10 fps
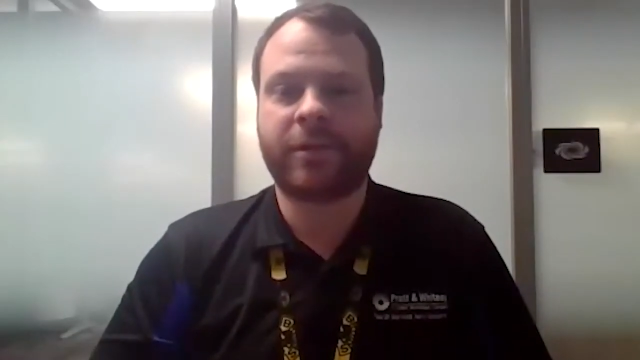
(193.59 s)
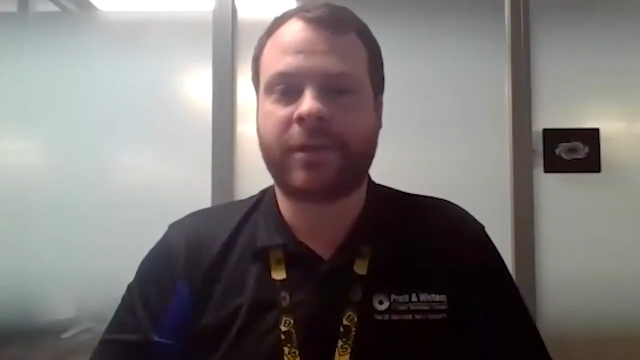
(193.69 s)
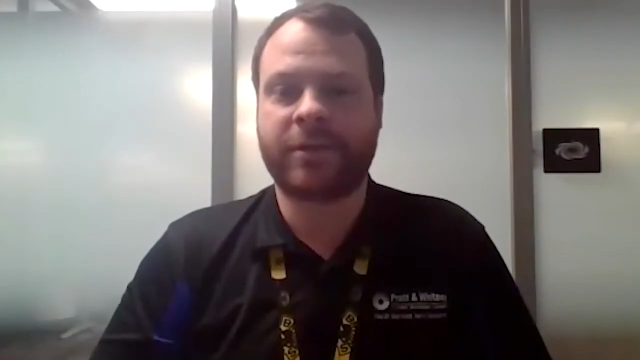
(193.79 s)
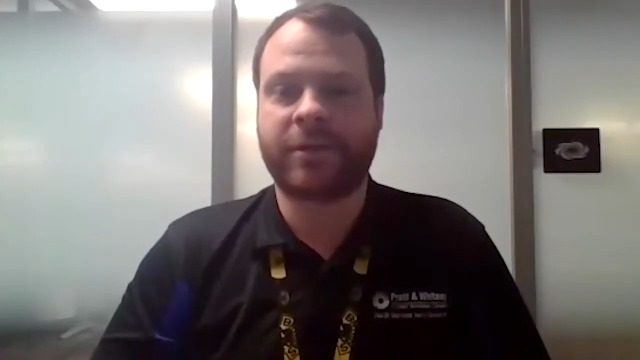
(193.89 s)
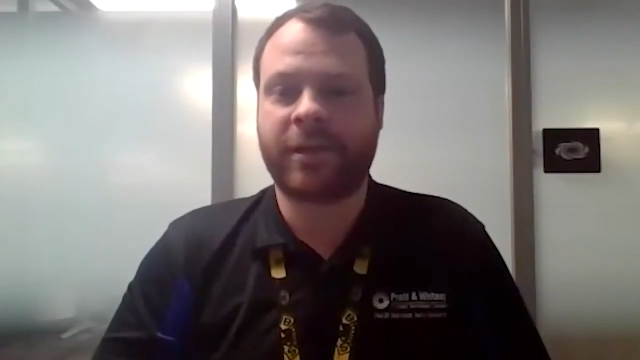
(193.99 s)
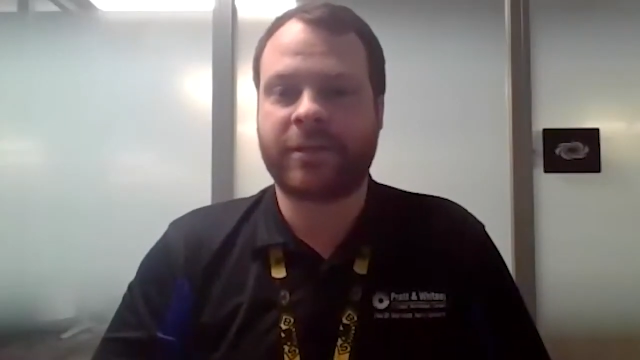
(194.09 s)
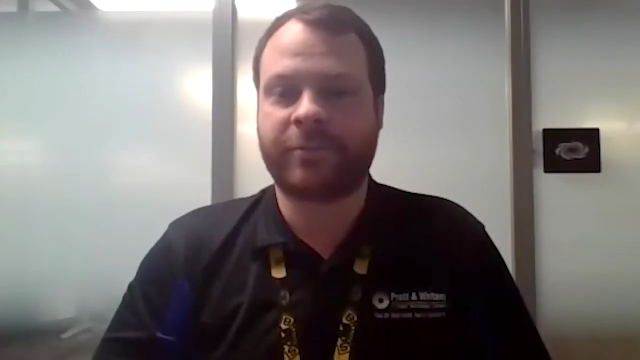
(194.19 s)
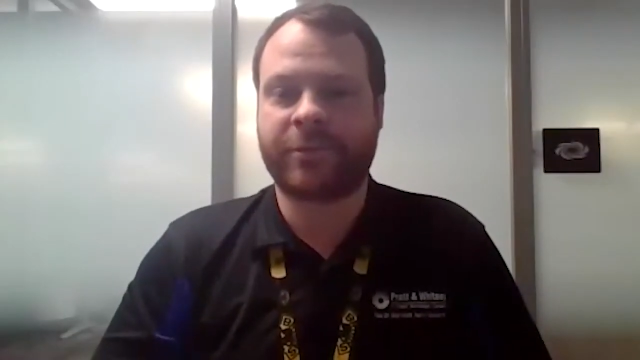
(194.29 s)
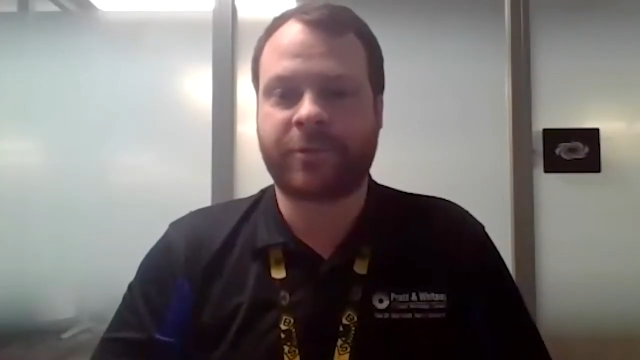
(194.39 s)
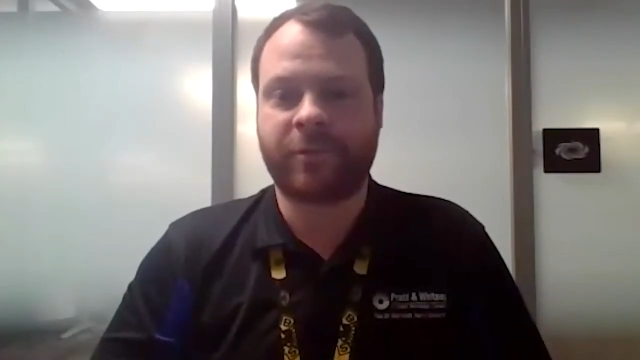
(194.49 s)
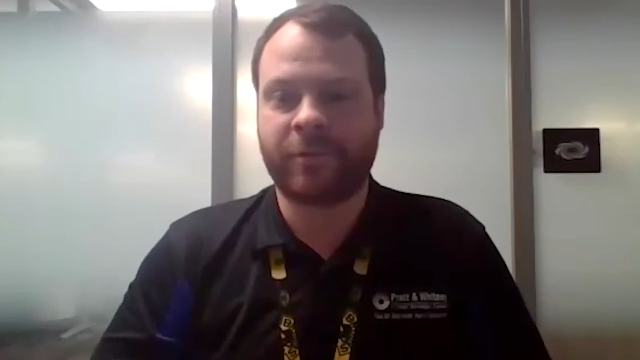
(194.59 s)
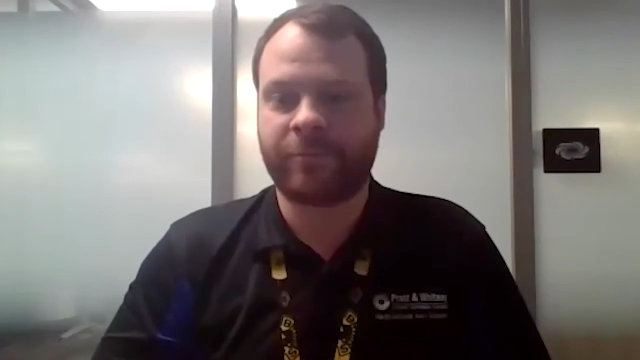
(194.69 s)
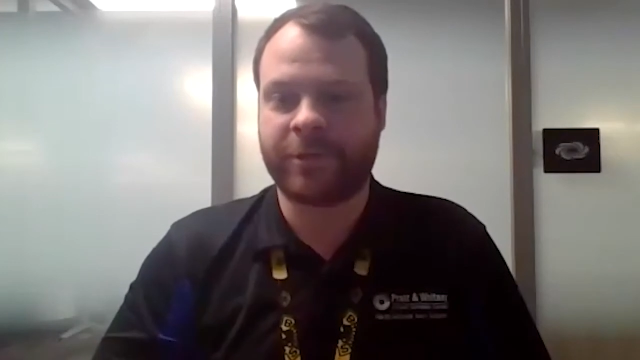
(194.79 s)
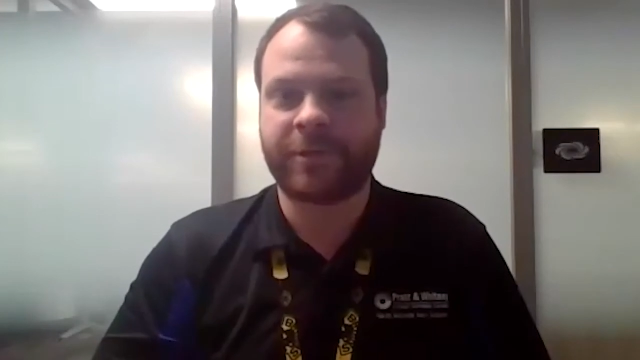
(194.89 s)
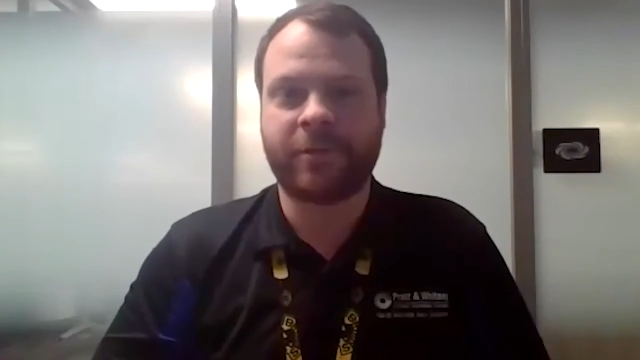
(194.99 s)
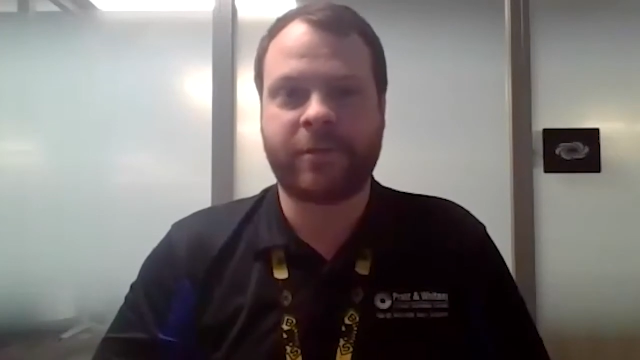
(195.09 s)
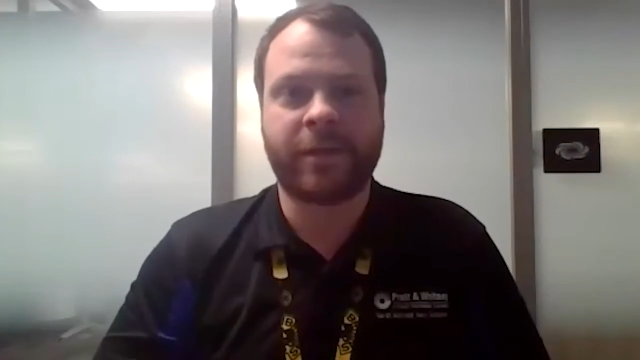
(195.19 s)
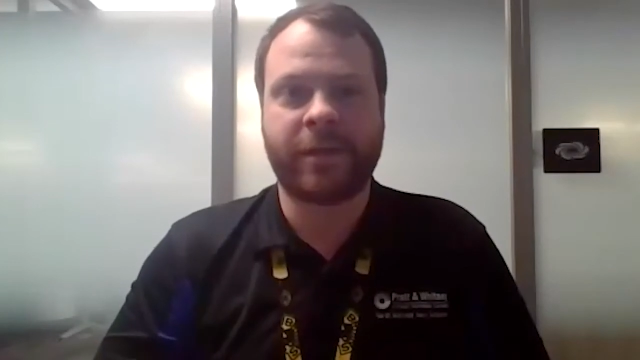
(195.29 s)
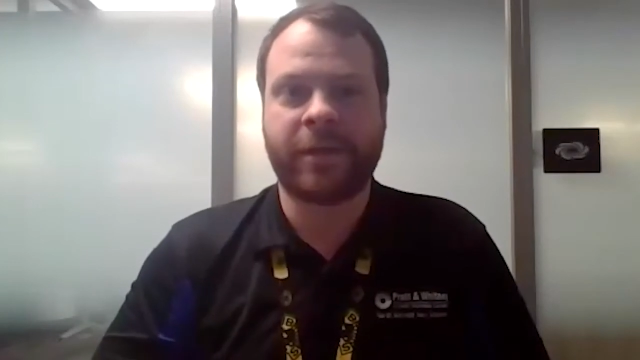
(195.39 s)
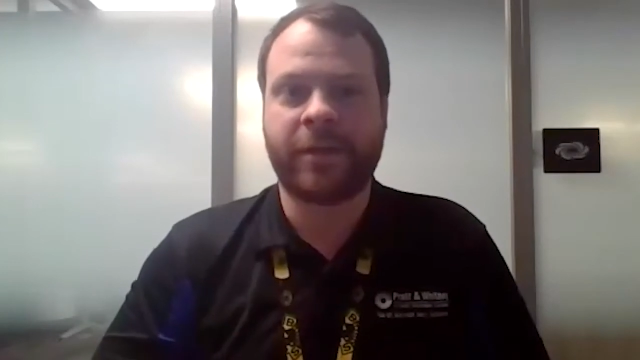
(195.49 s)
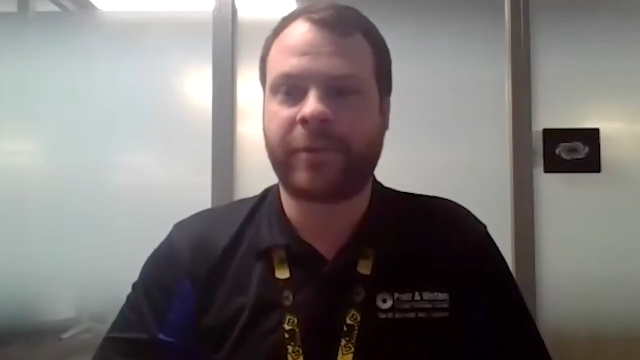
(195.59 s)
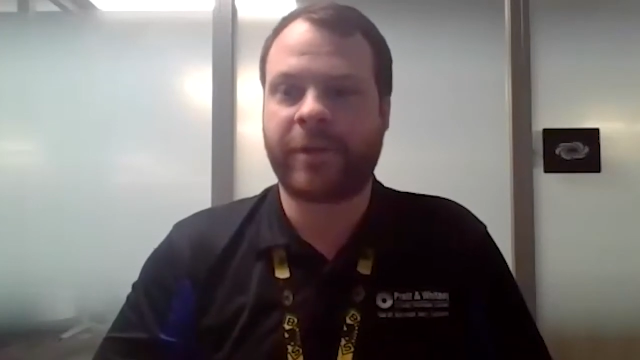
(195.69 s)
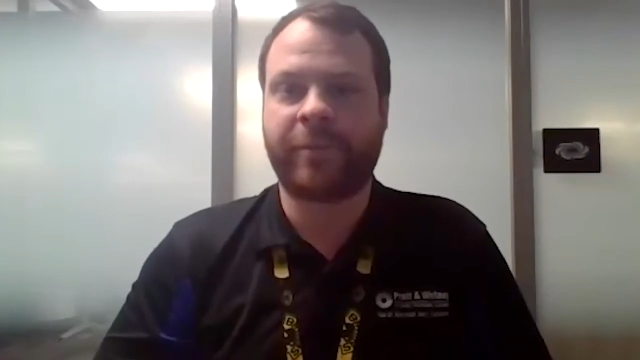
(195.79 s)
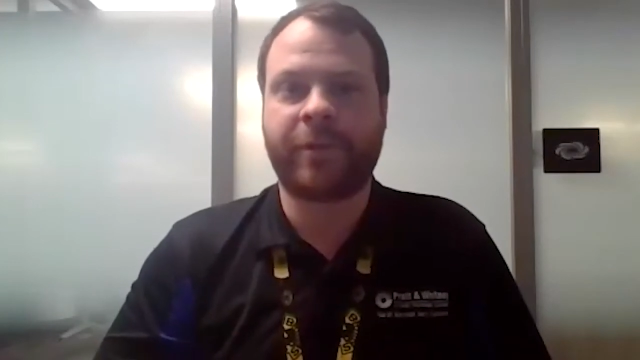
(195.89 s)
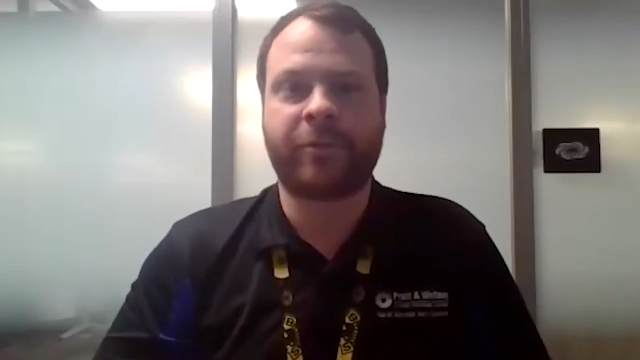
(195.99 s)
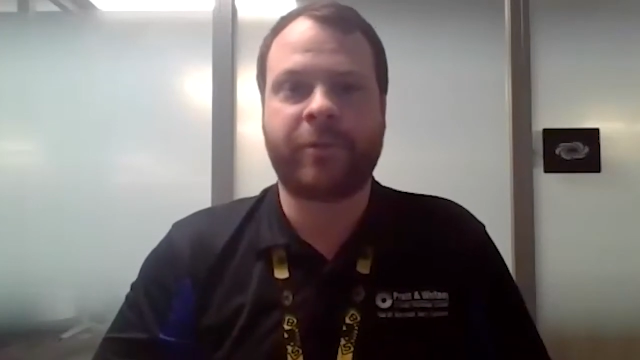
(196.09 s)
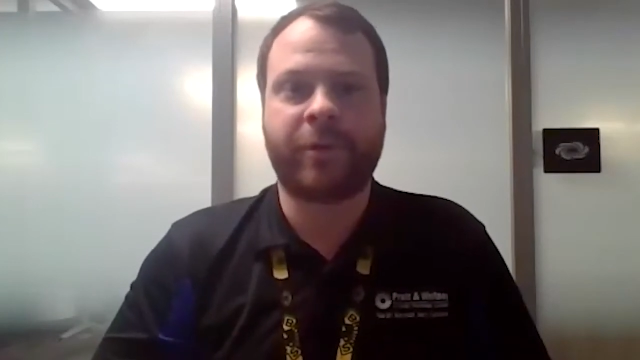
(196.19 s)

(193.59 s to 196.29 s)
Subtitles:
As a result, they ended up getting me through a